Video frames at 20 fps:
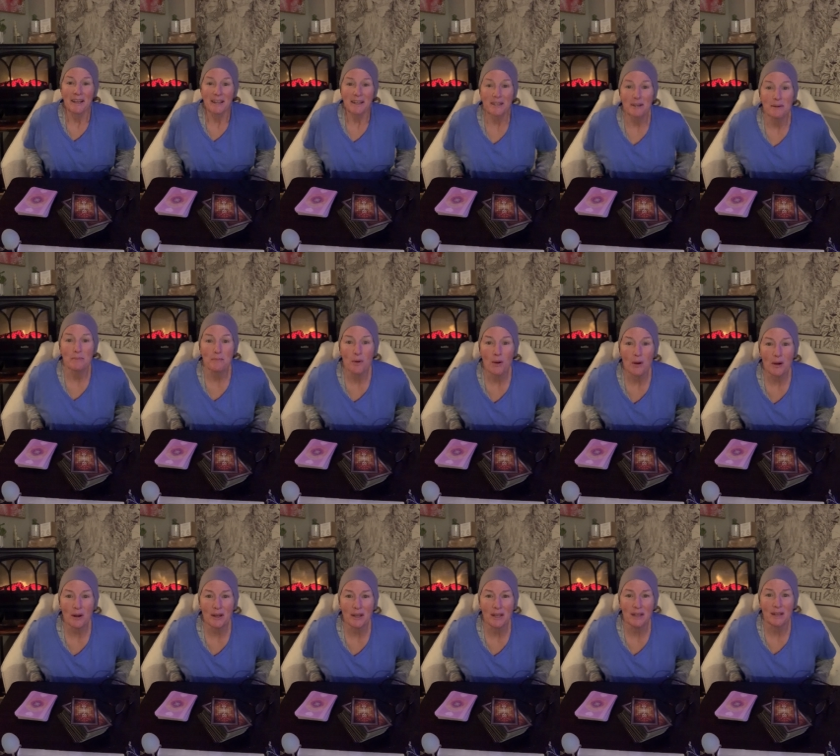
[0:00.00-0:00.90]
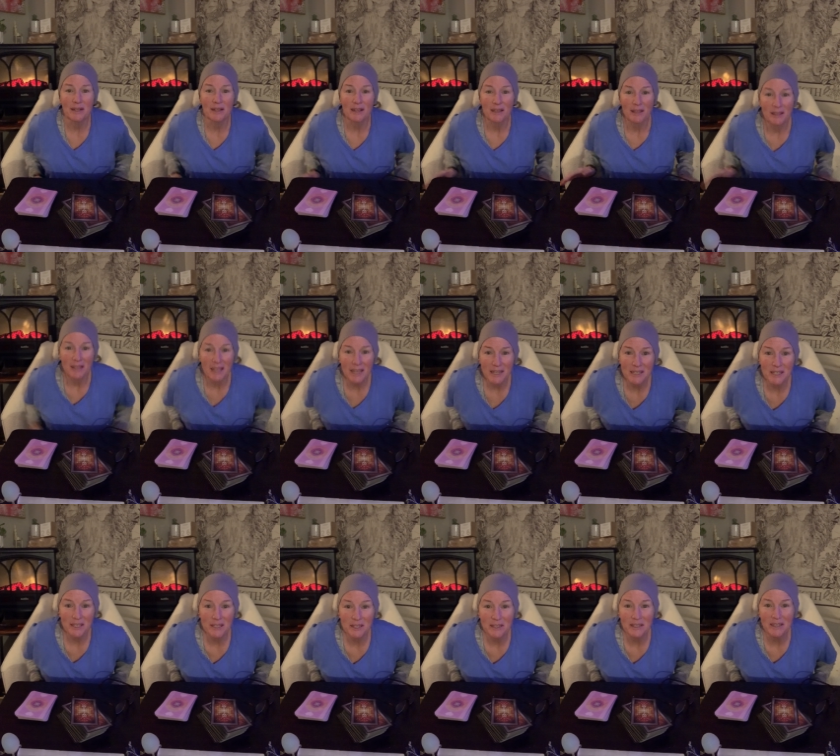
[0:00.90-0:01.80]
Good morning. Let's
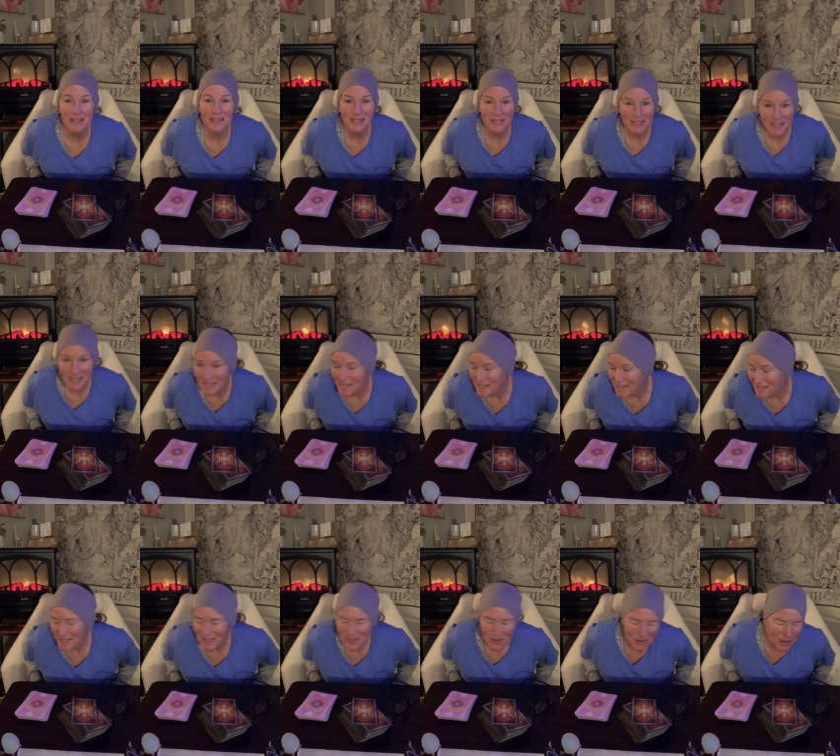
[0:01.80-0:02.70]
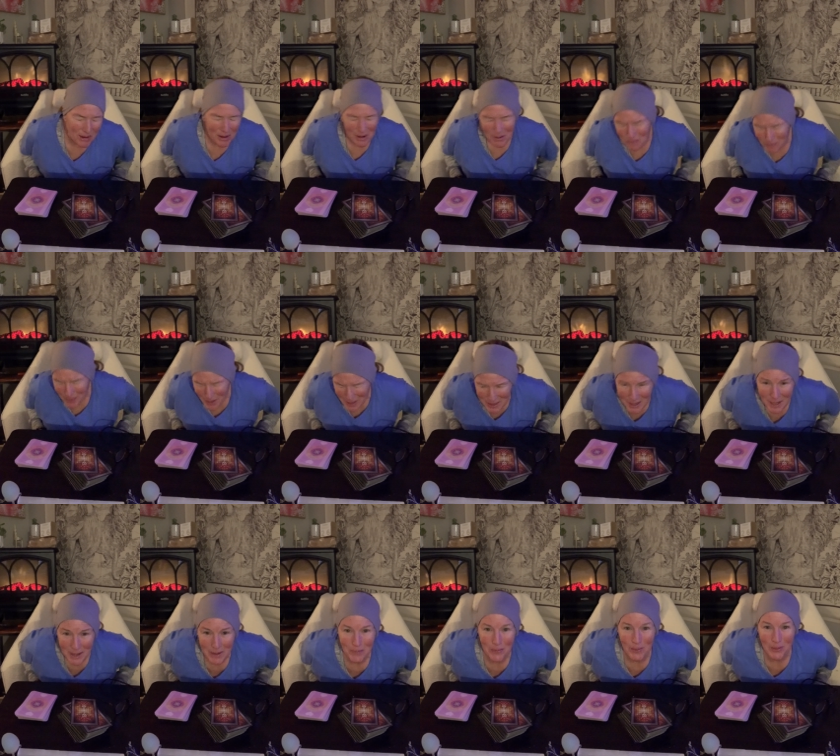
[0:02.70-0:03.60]
do this. Let's get to our
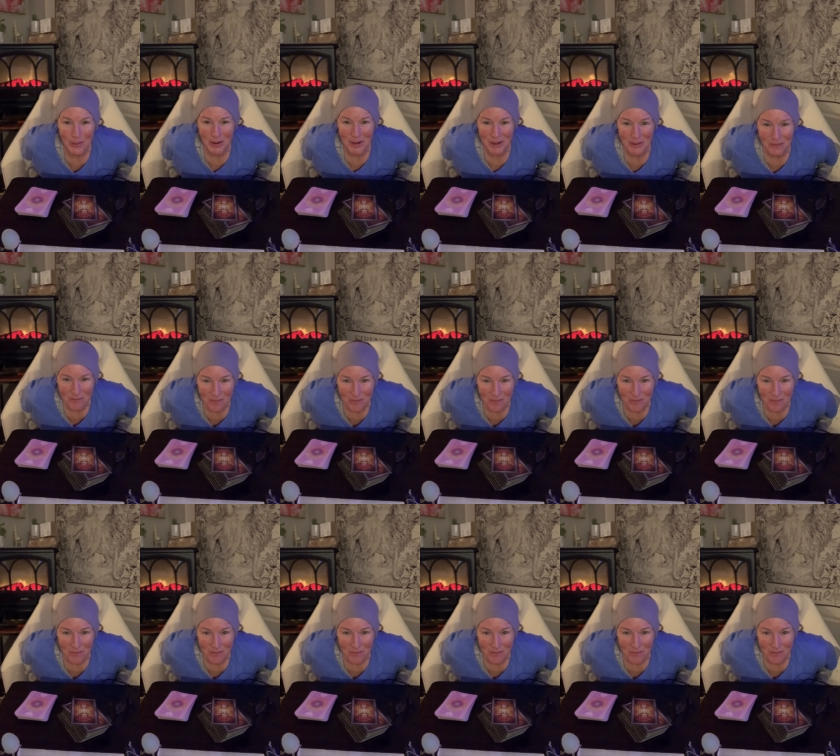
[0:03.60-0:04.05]
Monday morning